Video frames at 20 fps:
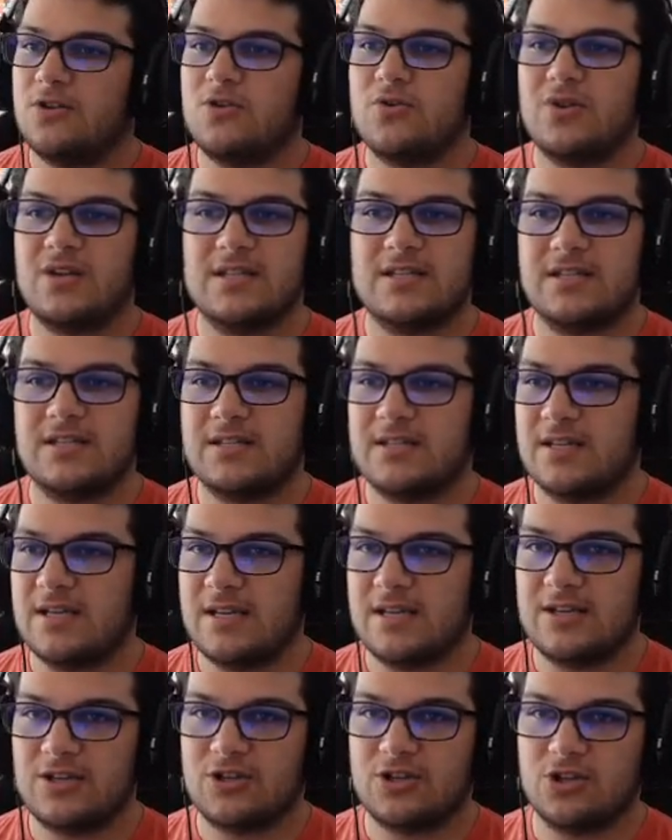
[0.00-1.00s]
You can
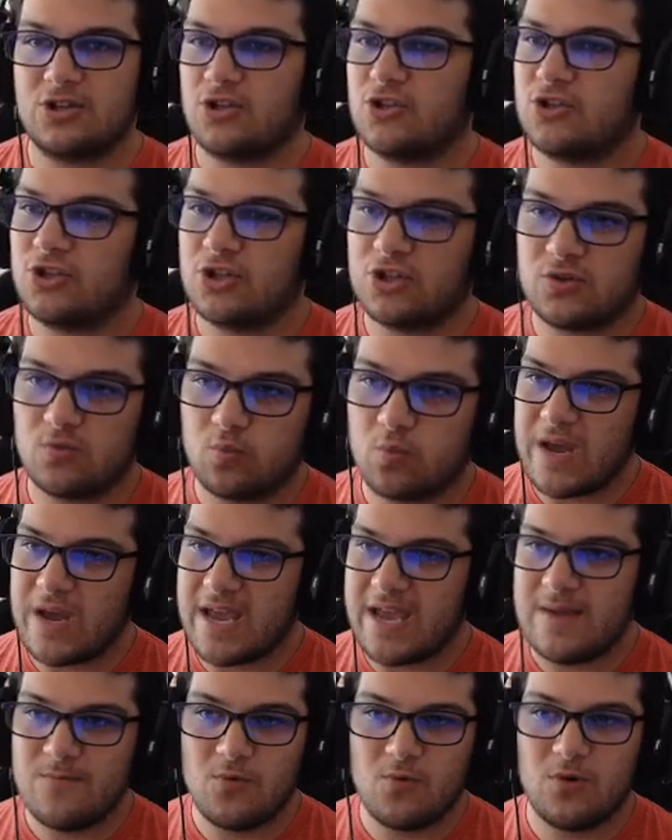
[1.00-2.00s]
see there's
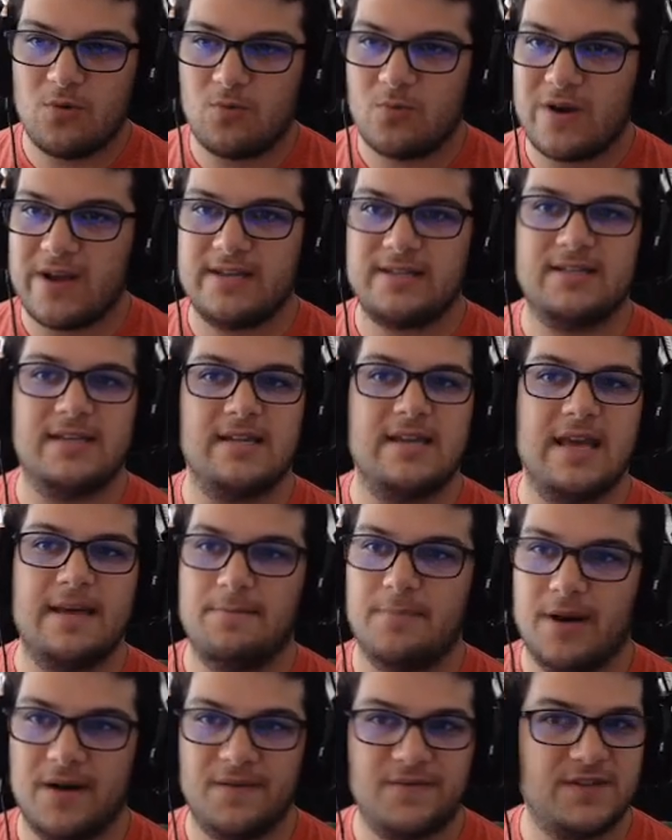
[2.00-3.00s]
way more ways to
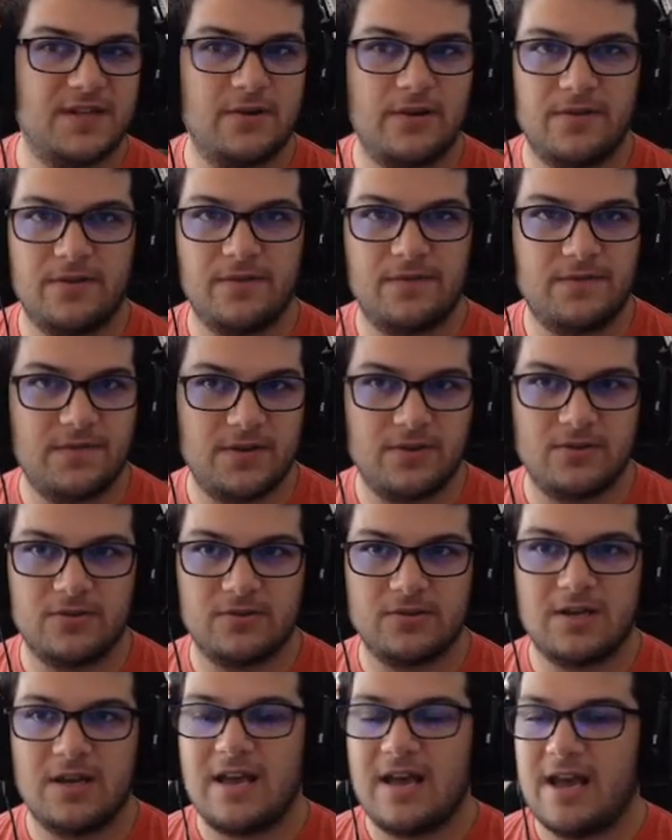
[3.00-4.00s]
get buffs out on the
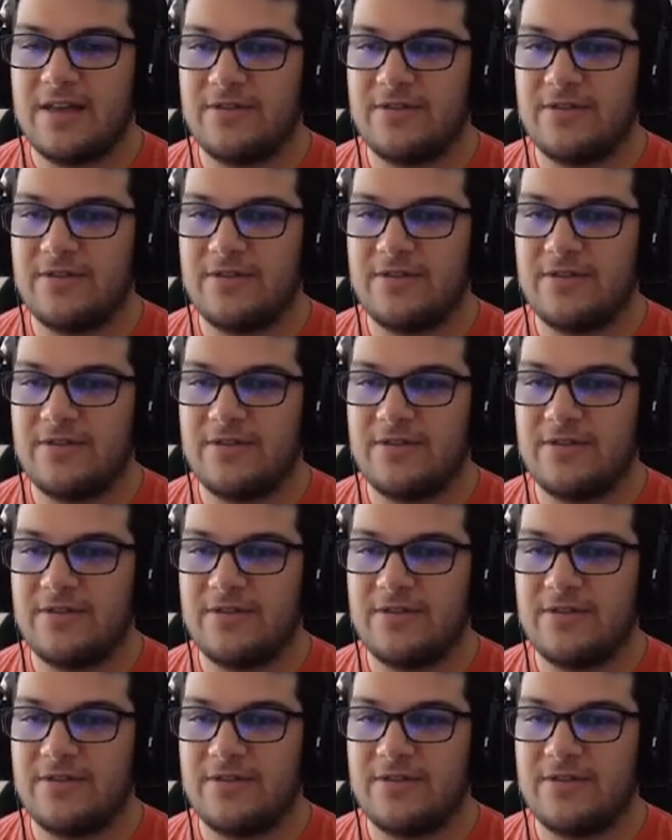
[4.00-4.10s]
field,